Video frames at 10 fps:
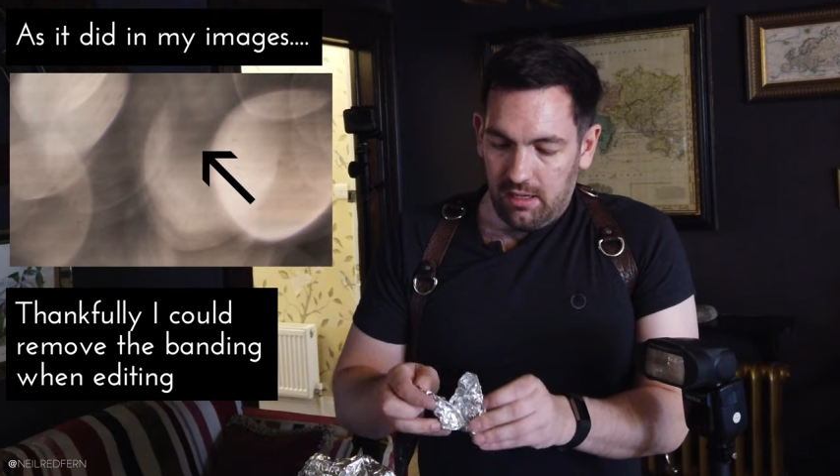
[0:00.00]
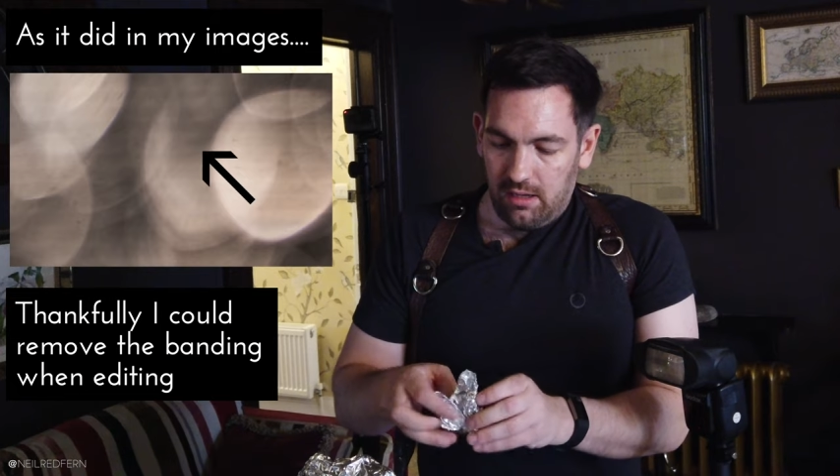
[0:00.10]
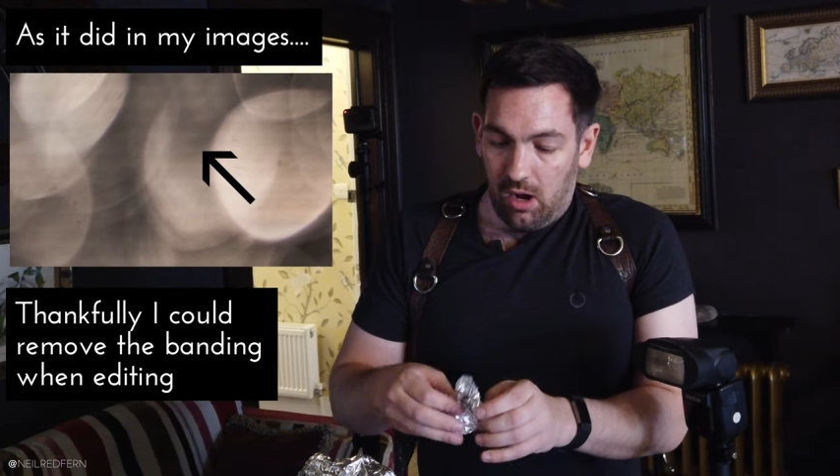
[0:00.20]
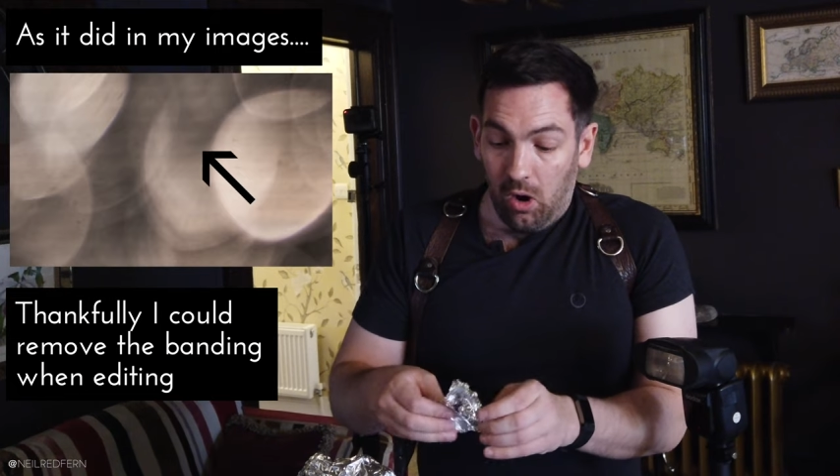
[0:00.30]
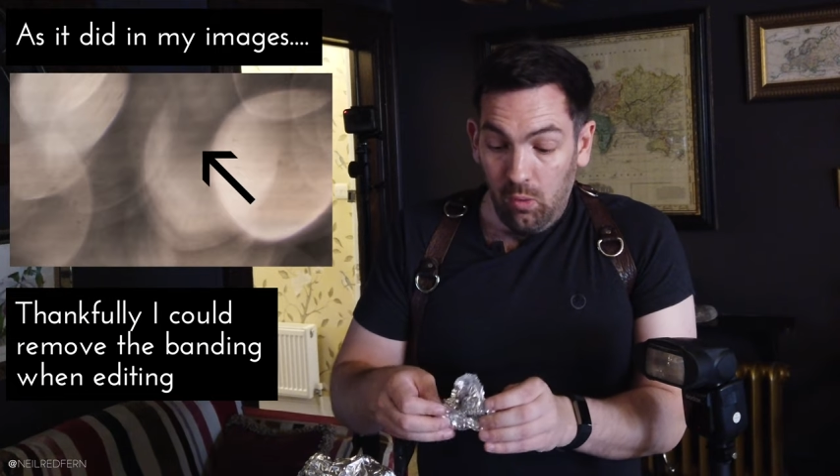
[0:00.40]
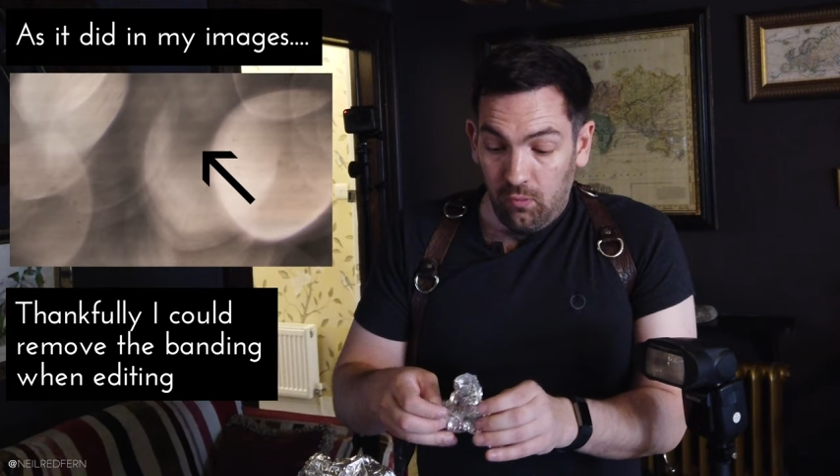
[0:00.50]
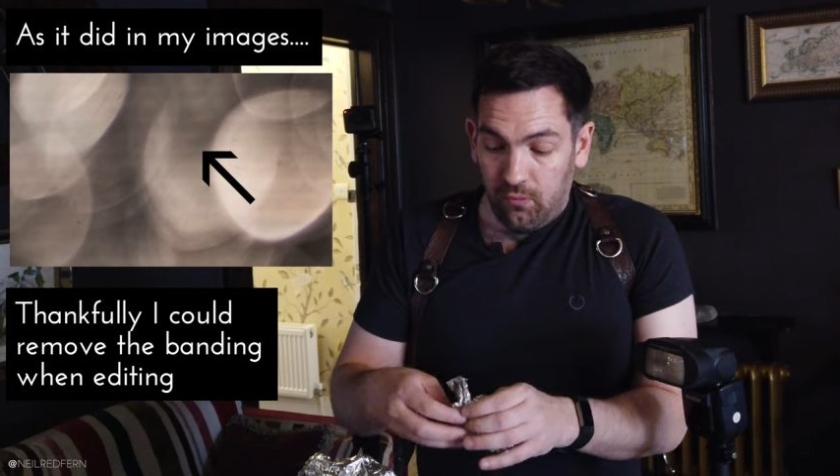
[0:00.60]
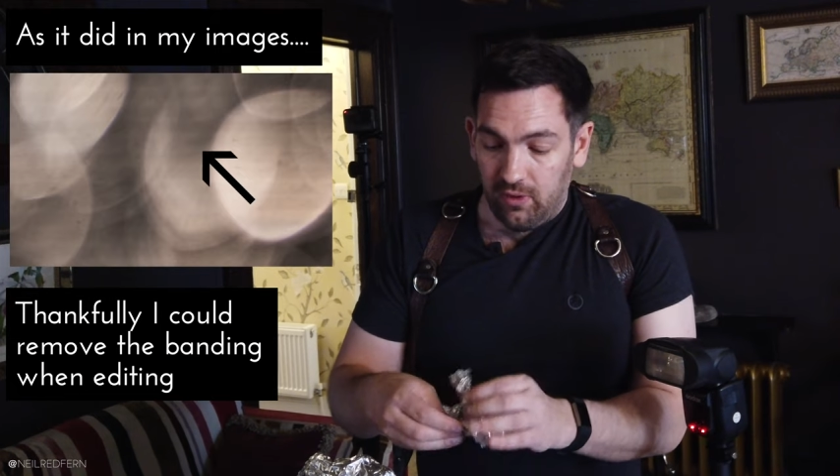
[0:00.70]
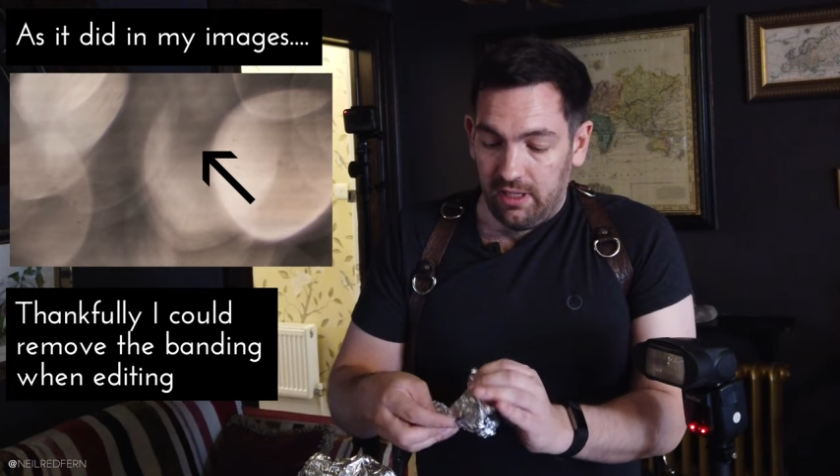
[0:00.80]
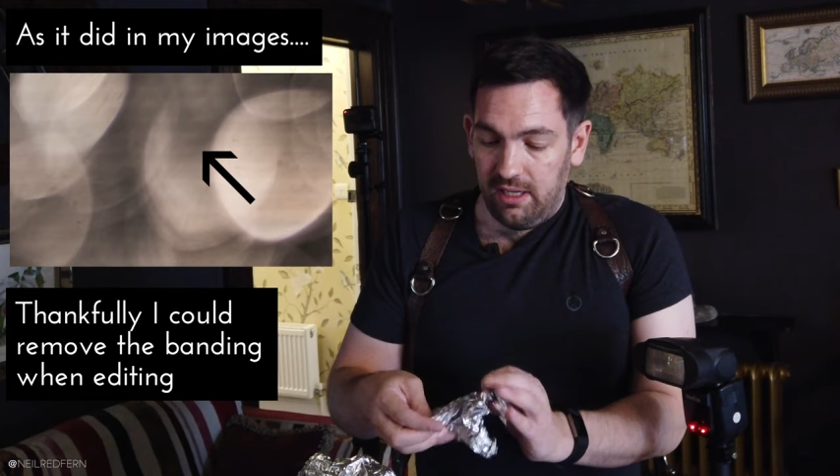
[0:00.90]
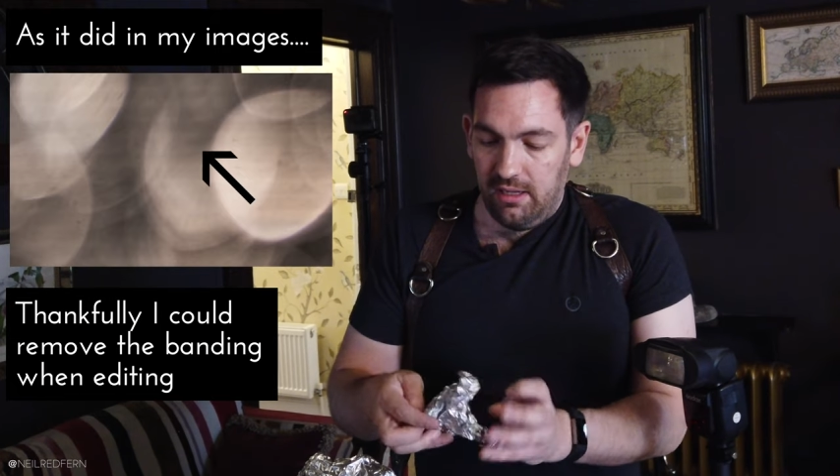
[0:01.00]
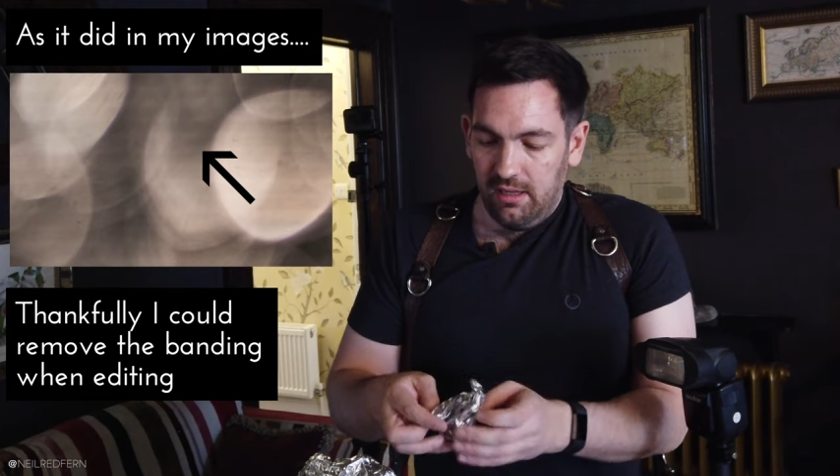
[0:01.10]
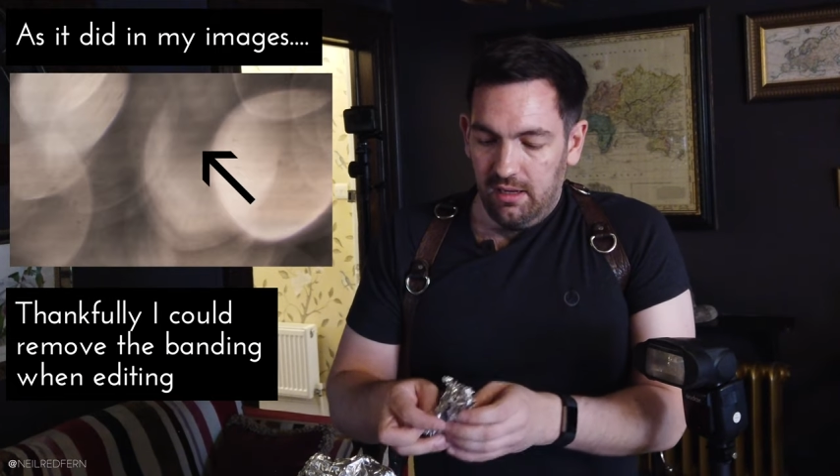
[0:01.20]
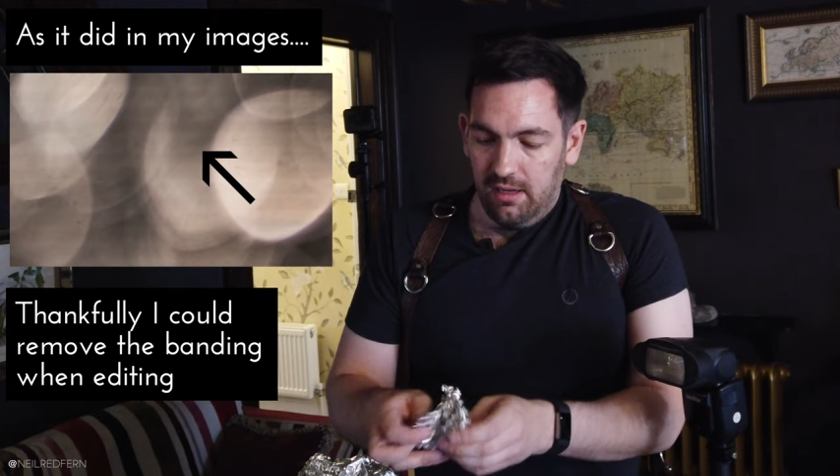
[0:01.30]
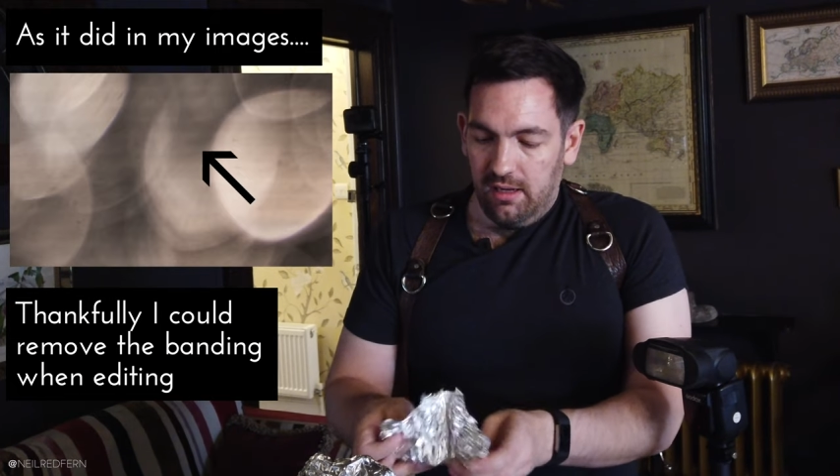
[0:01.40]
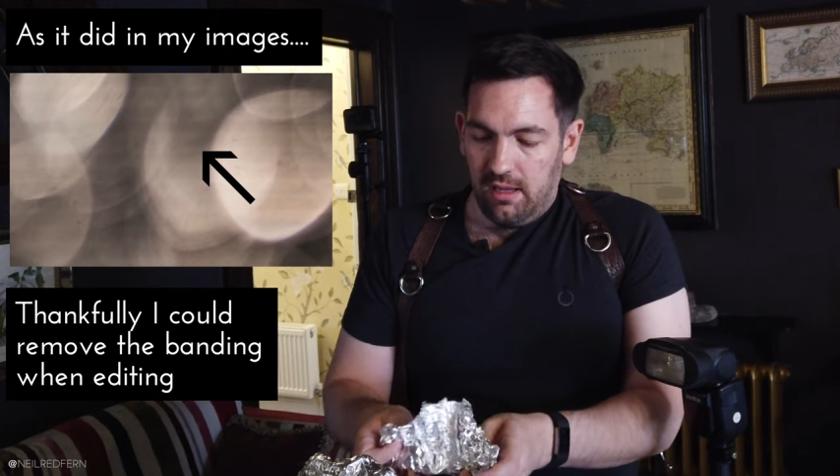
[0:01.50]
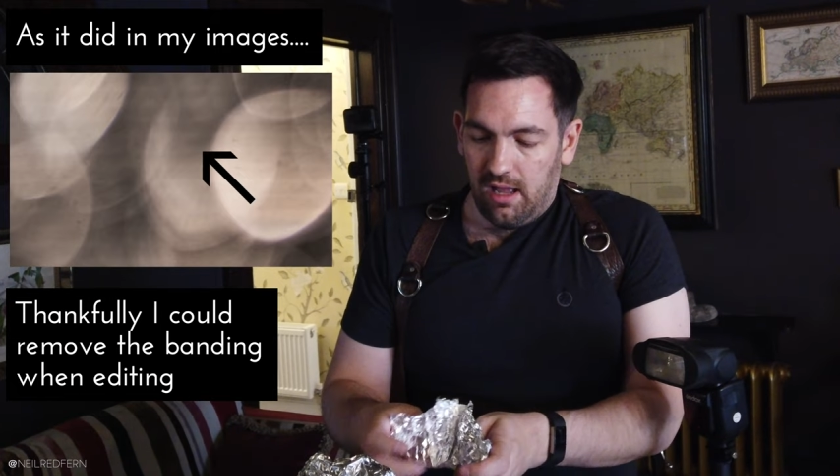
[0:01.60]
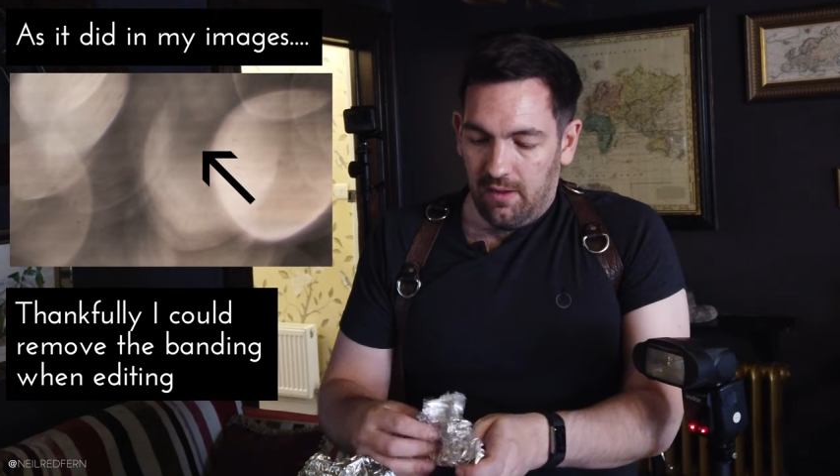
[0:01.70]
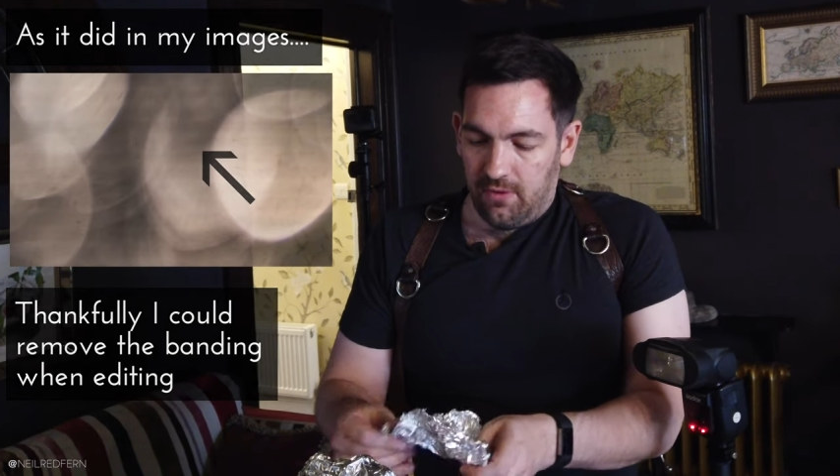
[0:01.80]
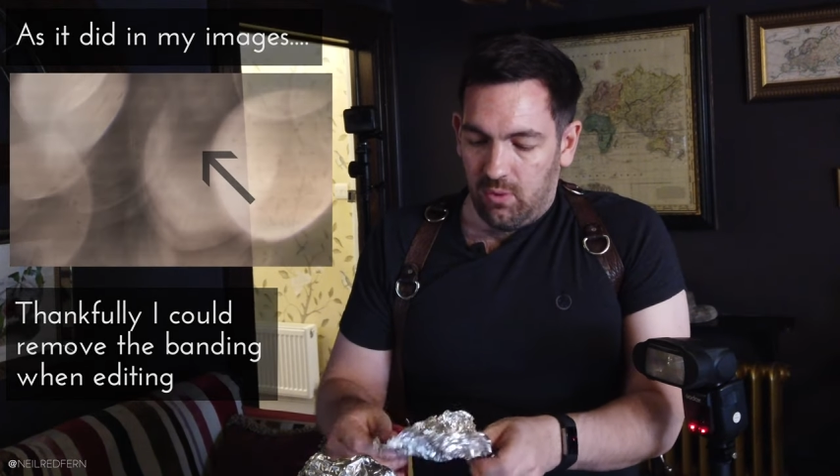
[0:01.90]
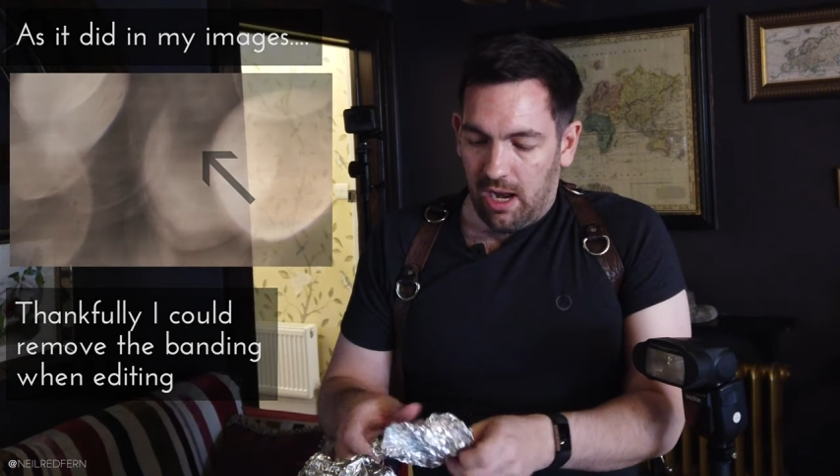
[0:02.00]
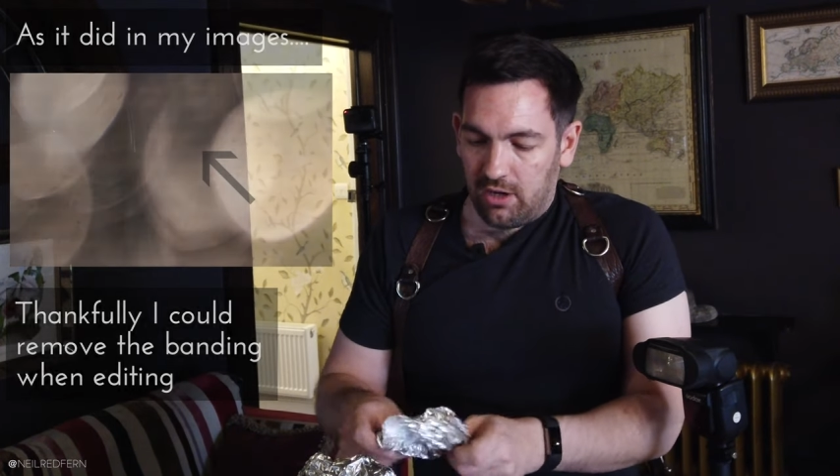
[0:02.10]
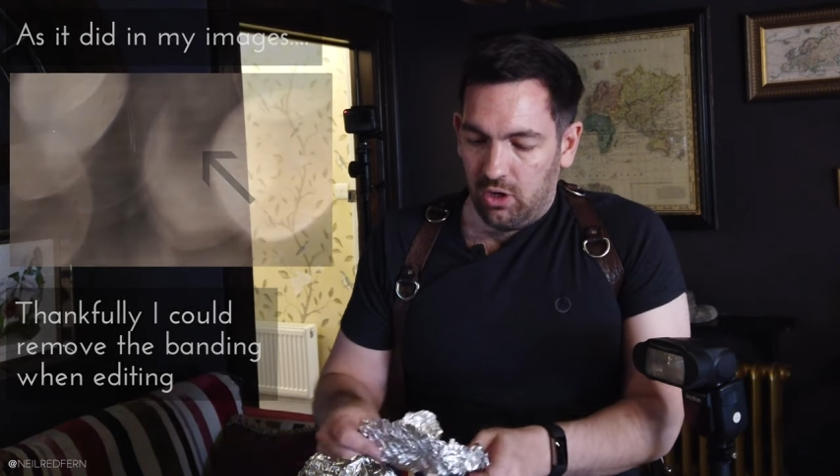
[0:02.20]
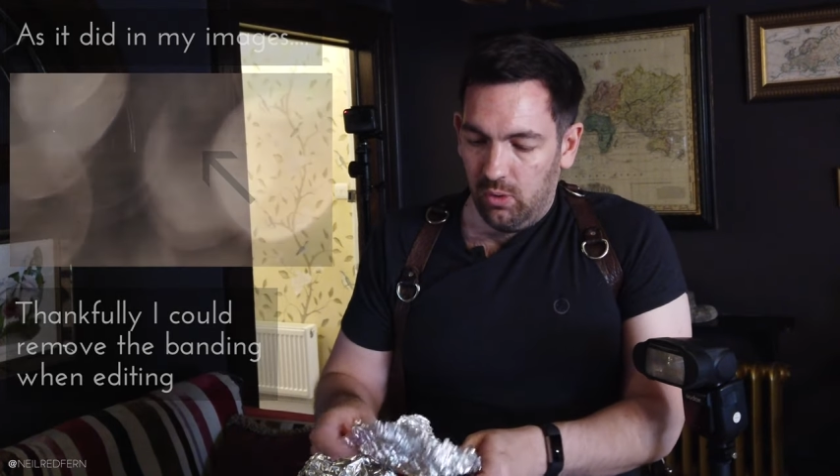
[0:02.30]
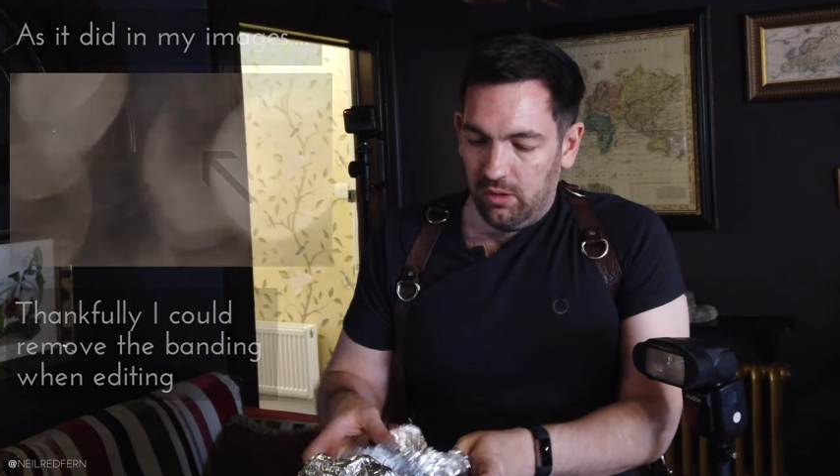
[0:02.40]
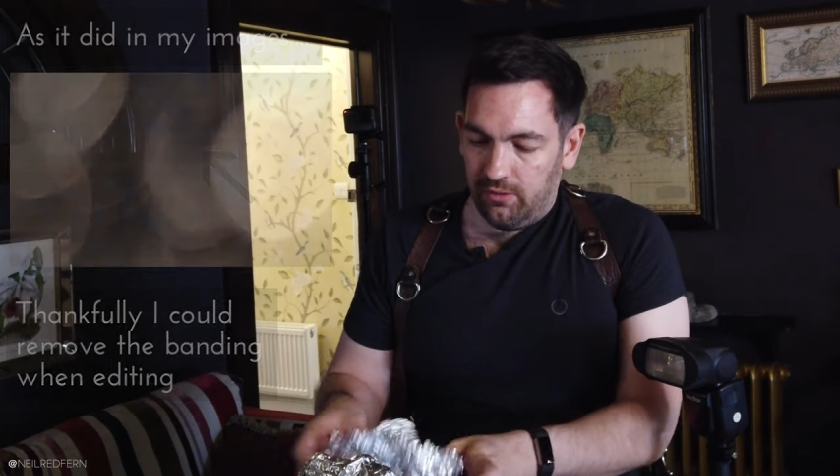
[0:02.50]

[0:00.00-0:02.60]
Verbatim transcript: hopefully, quite a cool